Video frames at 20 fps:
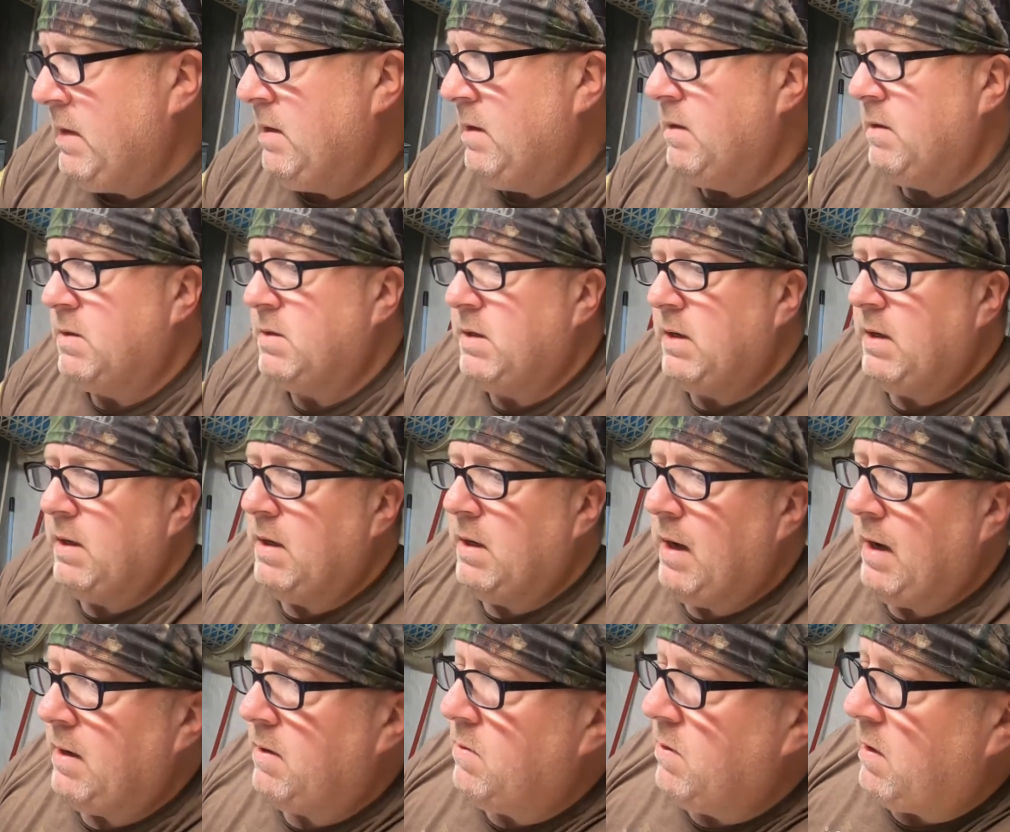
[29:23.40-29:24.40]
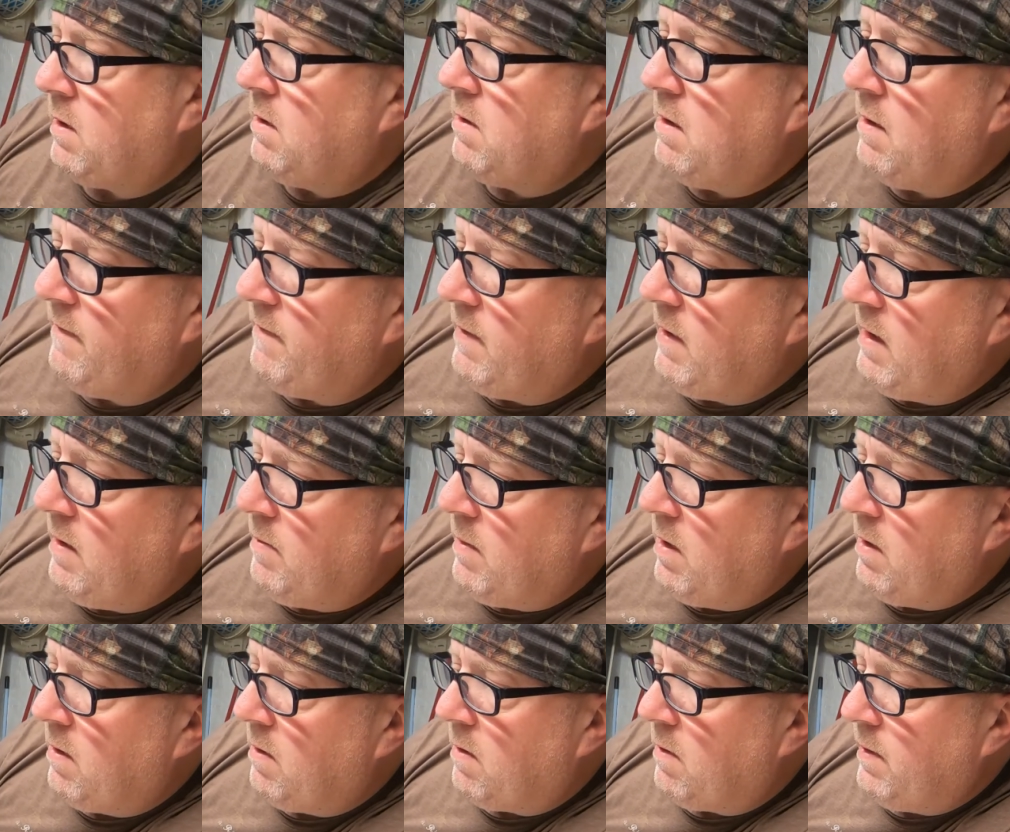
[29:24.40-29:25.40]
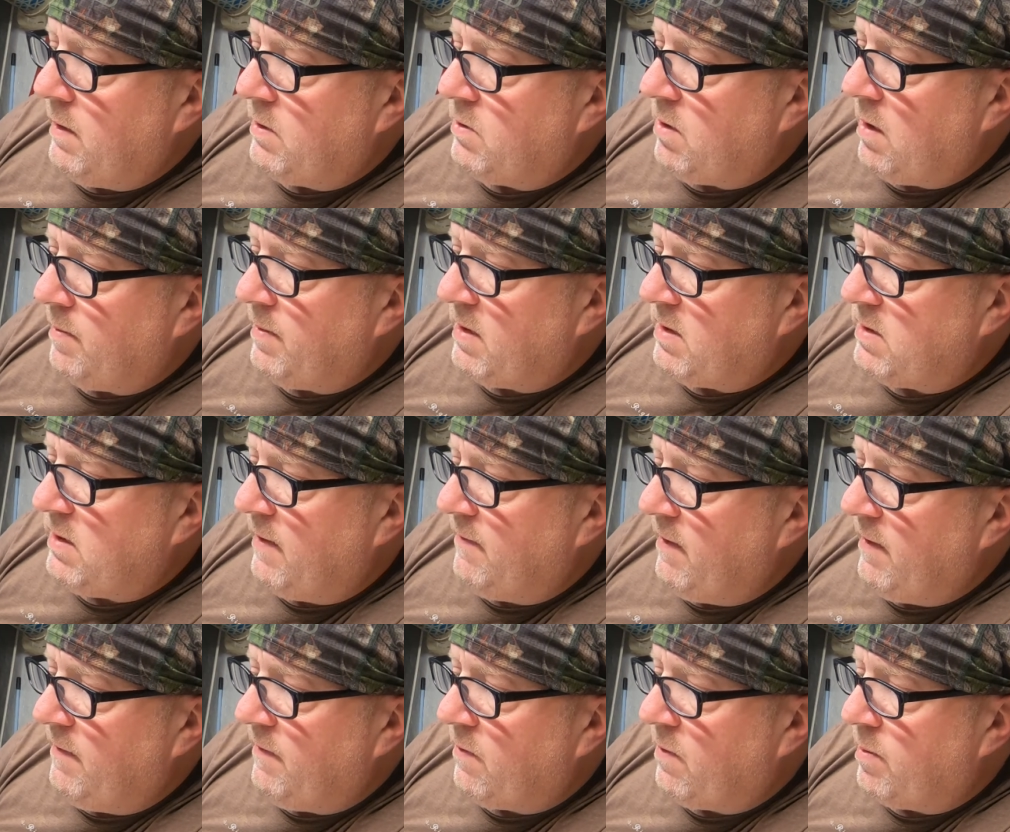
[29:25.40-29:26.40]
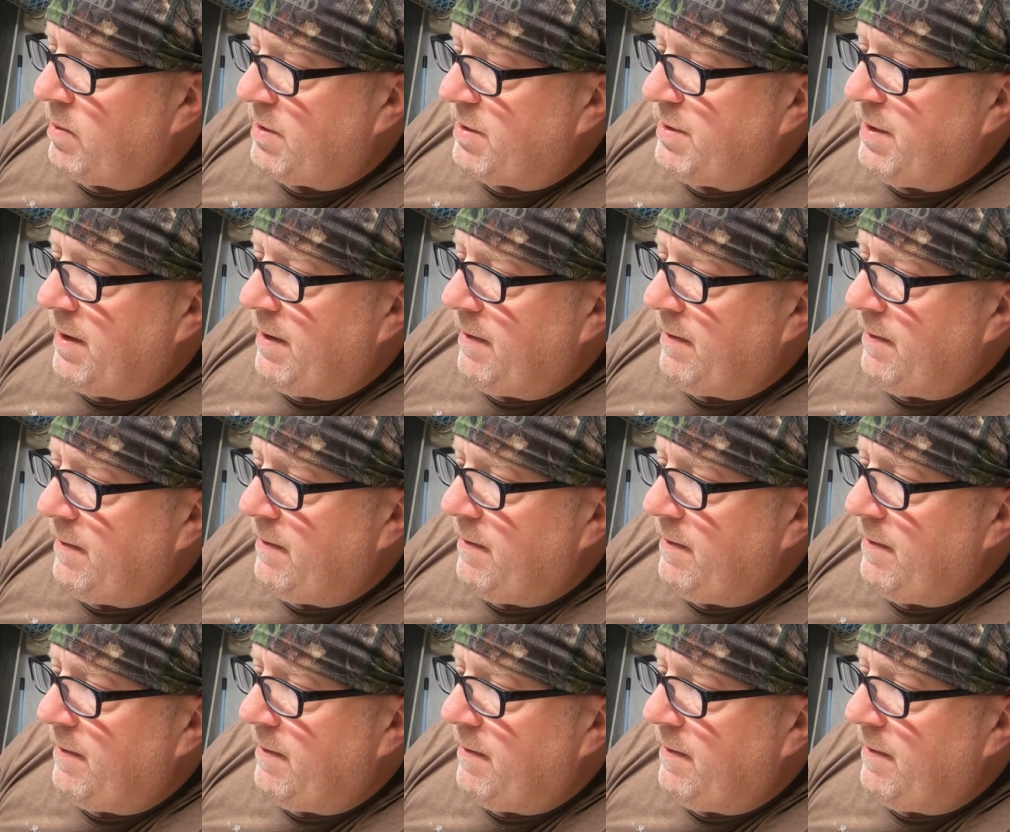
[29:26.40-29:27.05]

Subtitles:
And see, I took it off night mode, it already dropped to 74%.